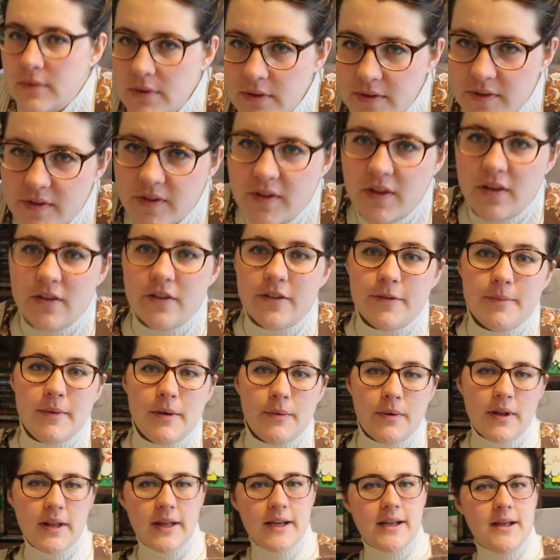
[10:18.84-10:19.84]
excuse me
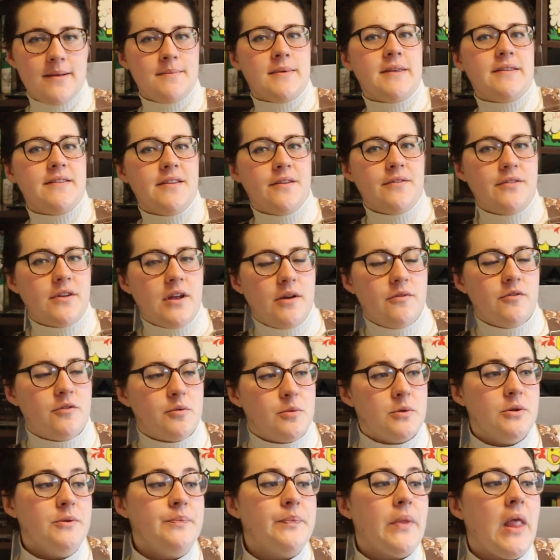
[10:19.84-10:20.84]
while I get myself
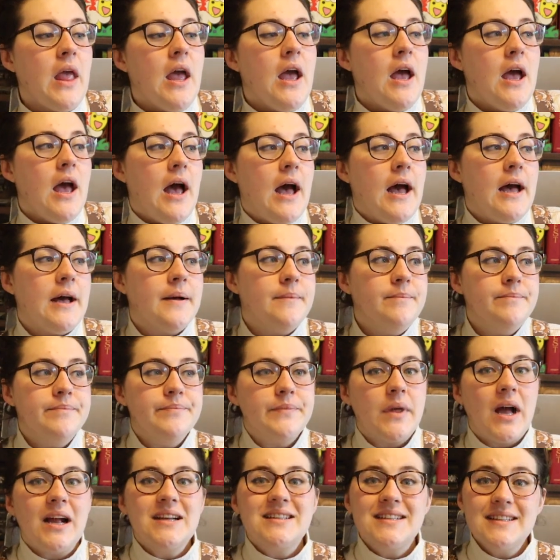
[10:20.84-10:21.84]
comfortable.
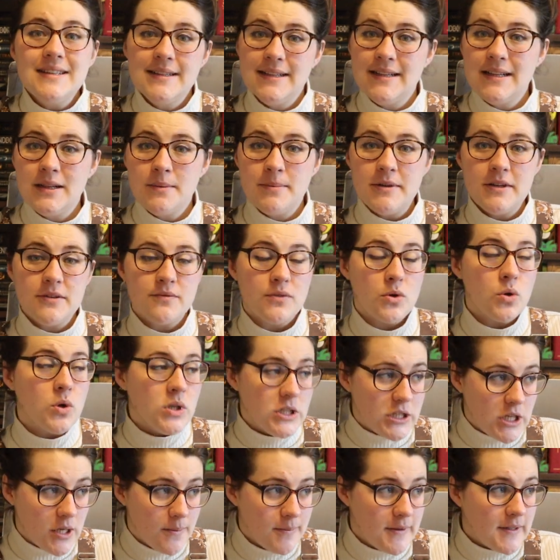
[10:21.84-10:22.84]
I did a little bit of
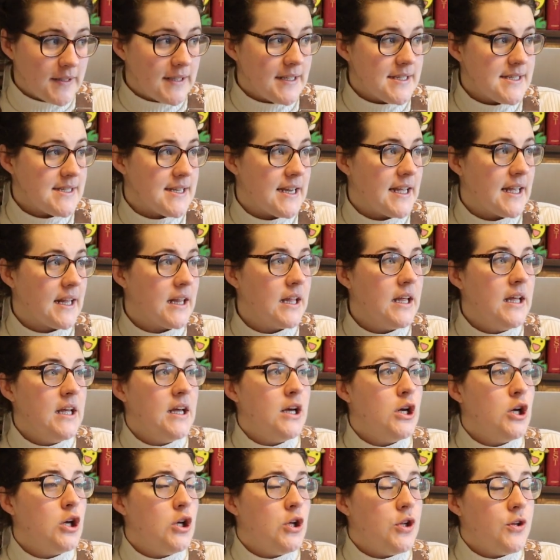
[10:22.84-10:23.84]
audiobook listening,
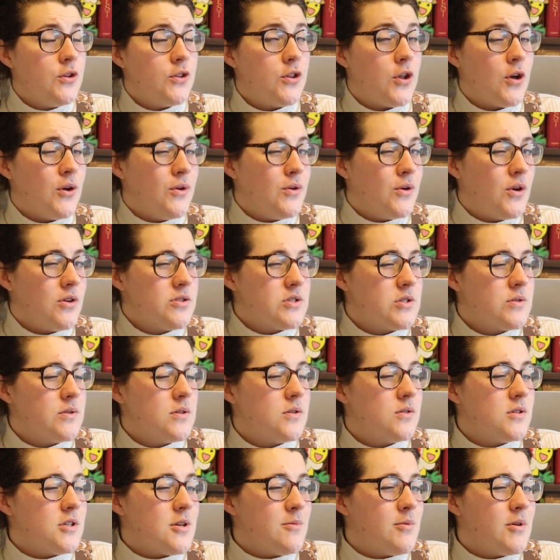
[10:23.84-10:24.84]
though not to
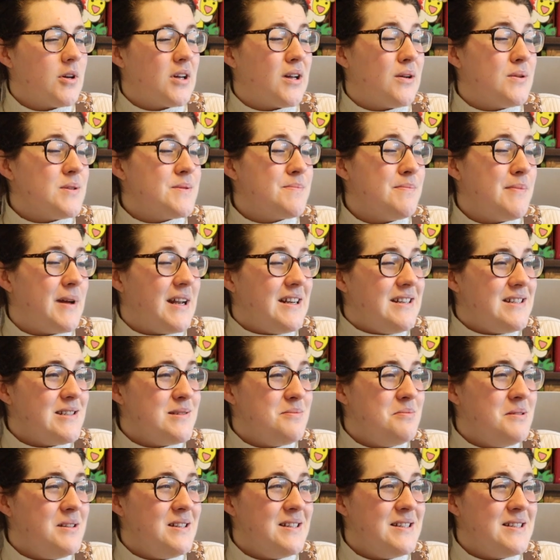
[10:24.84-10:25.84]
an audiobook I was meant
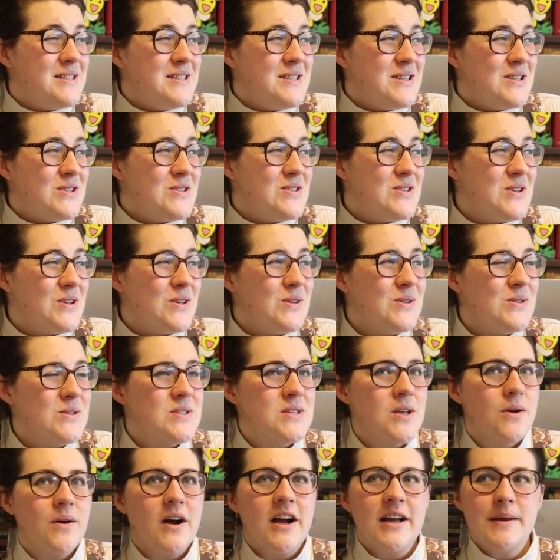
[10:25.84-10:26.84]
to be listening to.
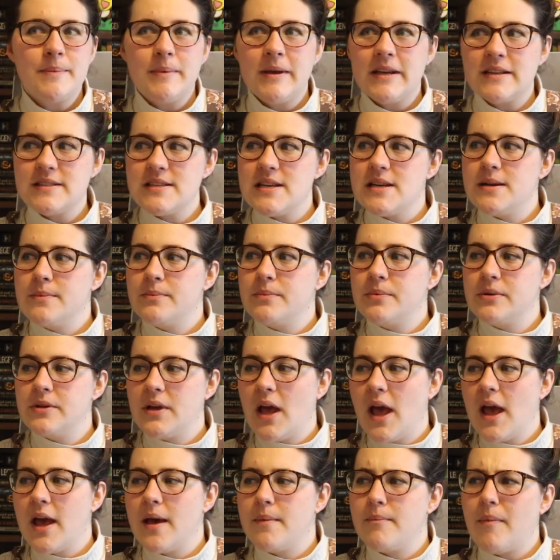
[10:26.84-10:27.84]
So I picked up,
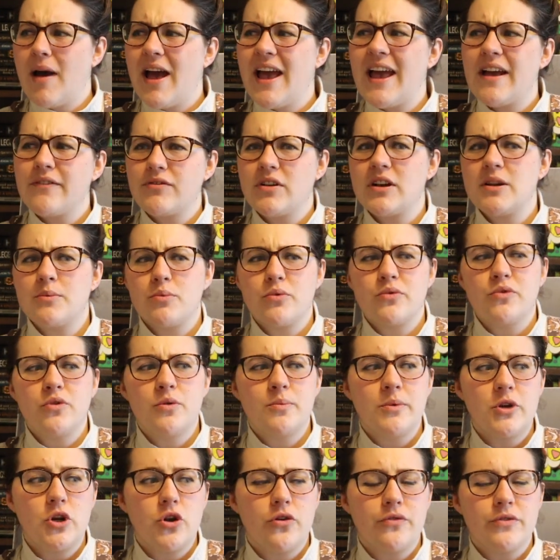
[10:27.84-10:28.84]
I have read it before,
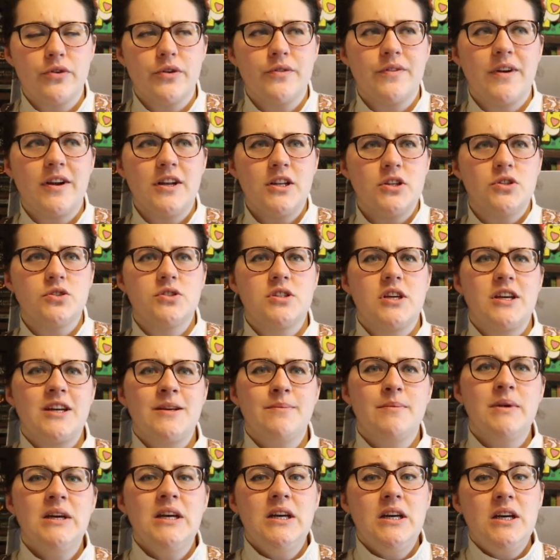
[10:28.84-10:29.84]
but not for a very long
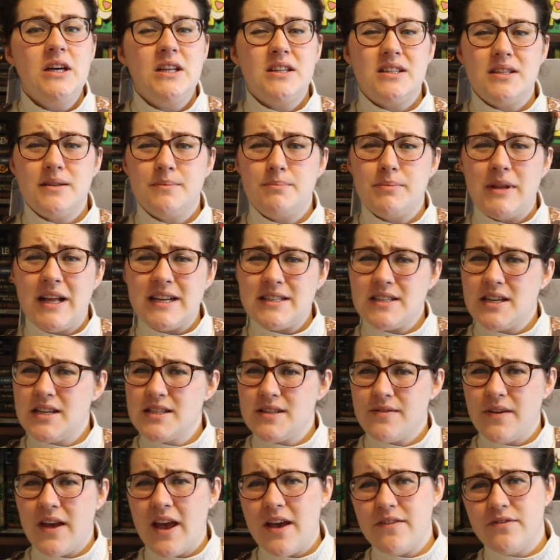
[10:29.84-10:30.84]
time, The Black
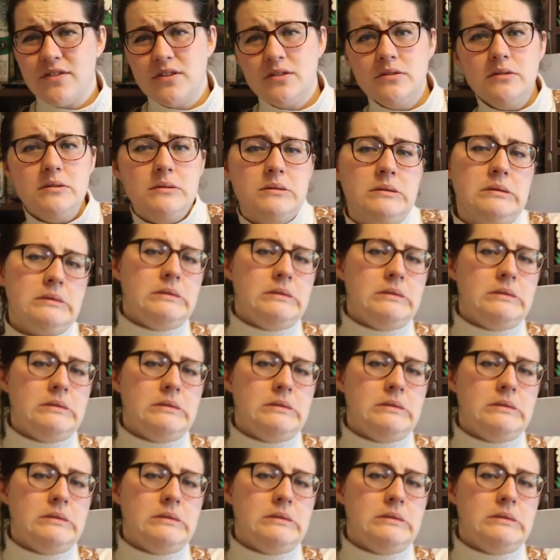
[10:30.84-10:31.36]
Tides of Heaven